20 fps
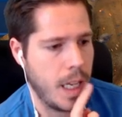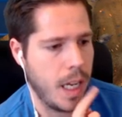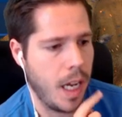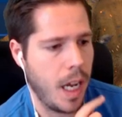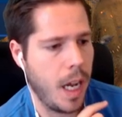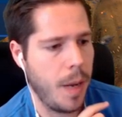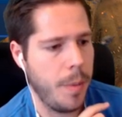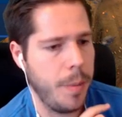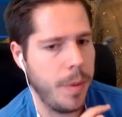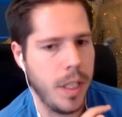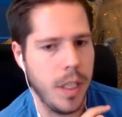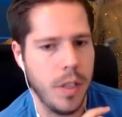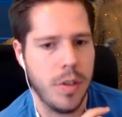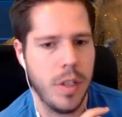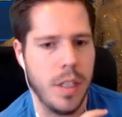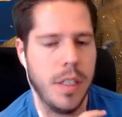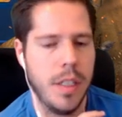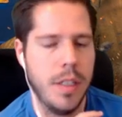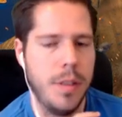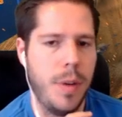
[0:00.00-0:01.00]
Um,
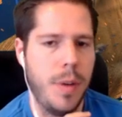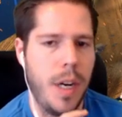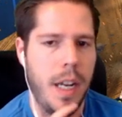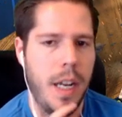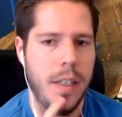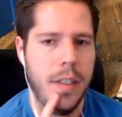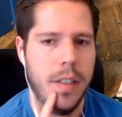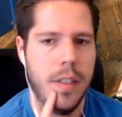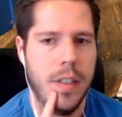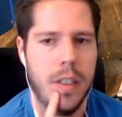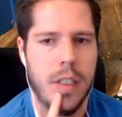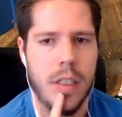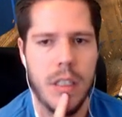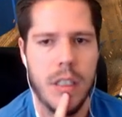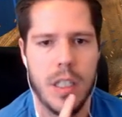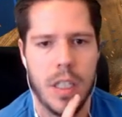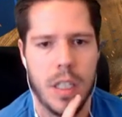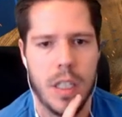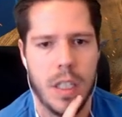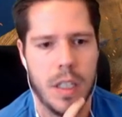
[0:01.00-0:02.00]
Heatran is
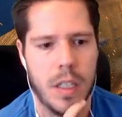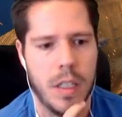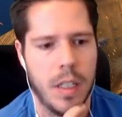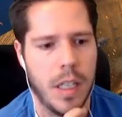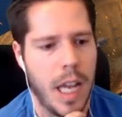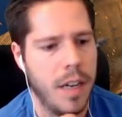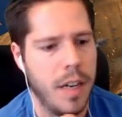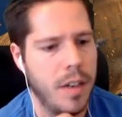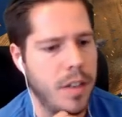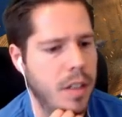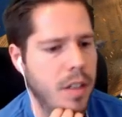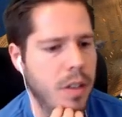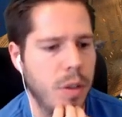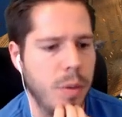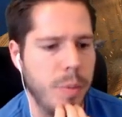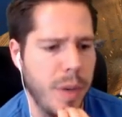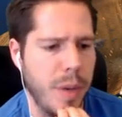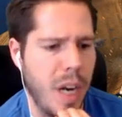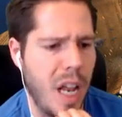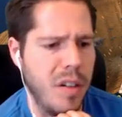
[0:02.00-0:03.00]
priced. I don't
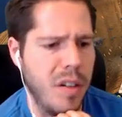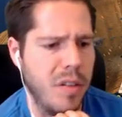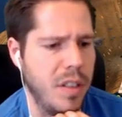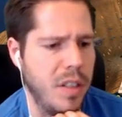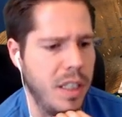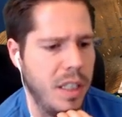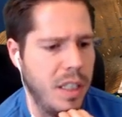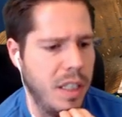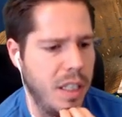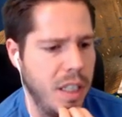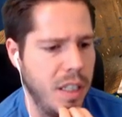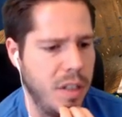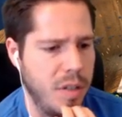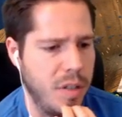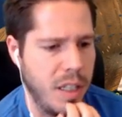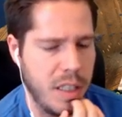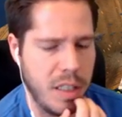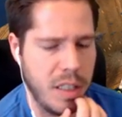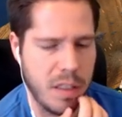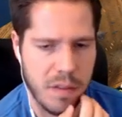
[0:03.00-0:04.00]
know, but I don't need
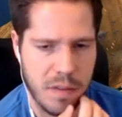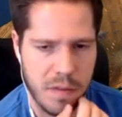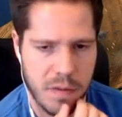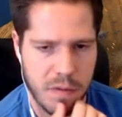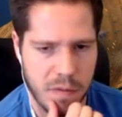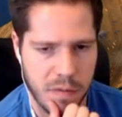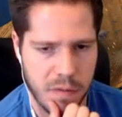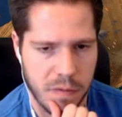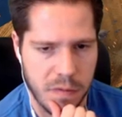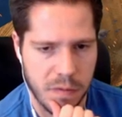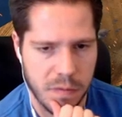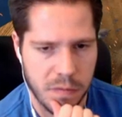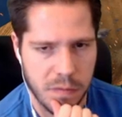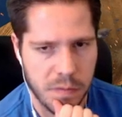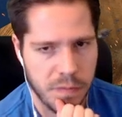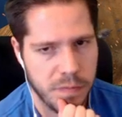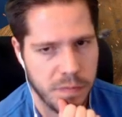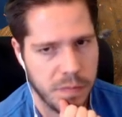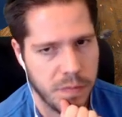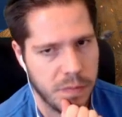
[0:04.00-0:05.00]
Heatran.
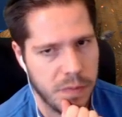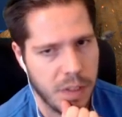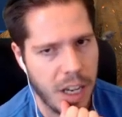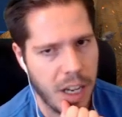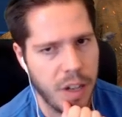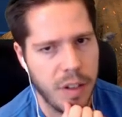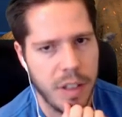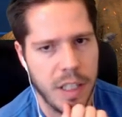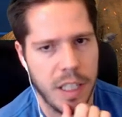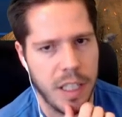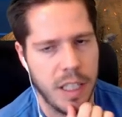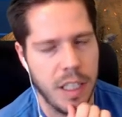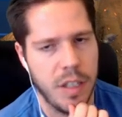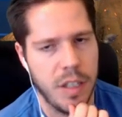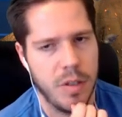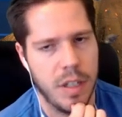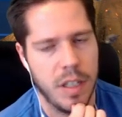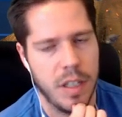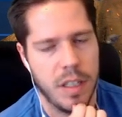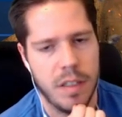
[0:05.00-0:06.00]
I don't need
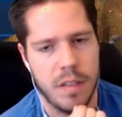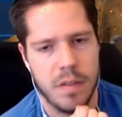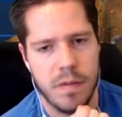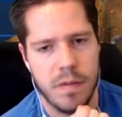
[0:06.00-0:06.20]
Heatran.